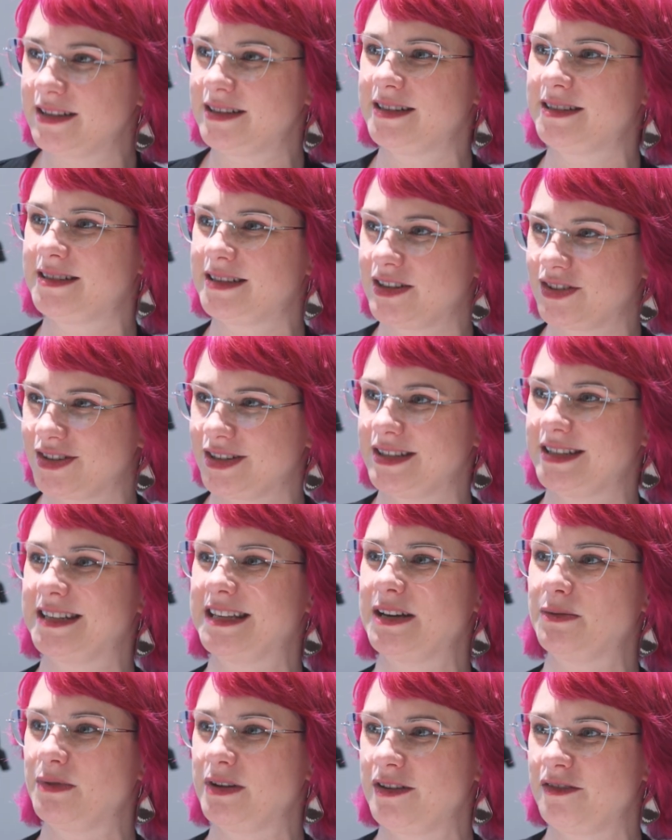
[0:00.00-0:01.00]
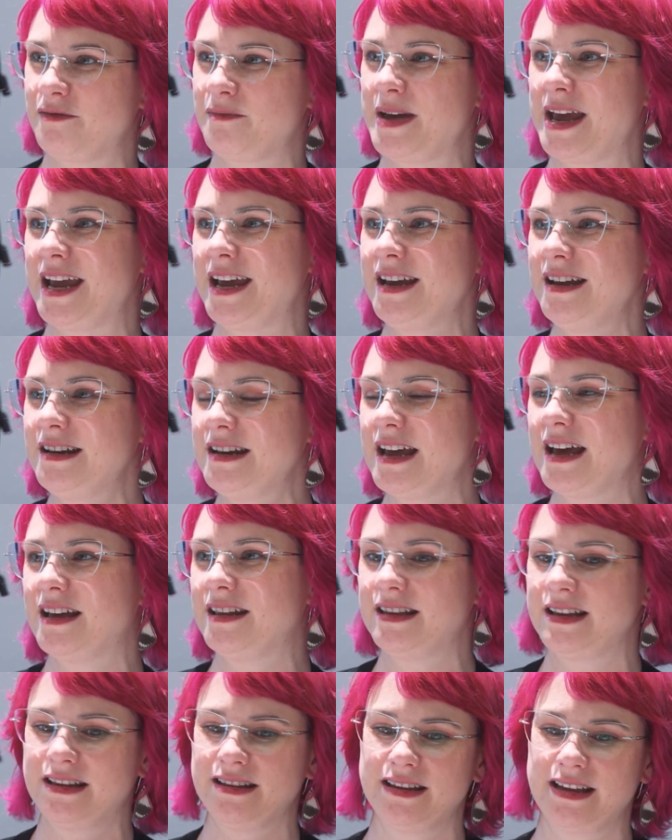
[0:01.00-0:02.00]
the decisions that we've made,
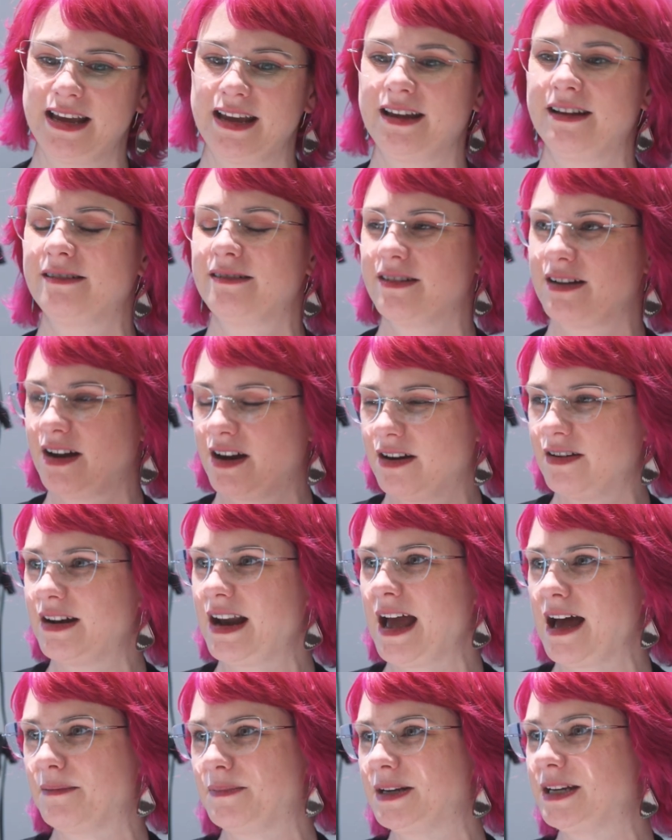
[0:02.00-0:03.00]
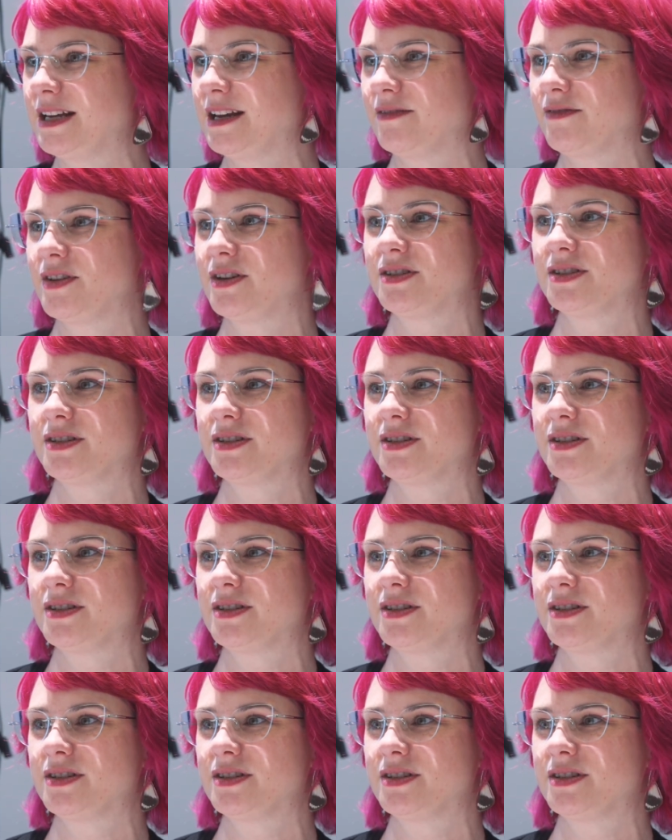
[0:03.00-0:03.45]
and then they are happy to give their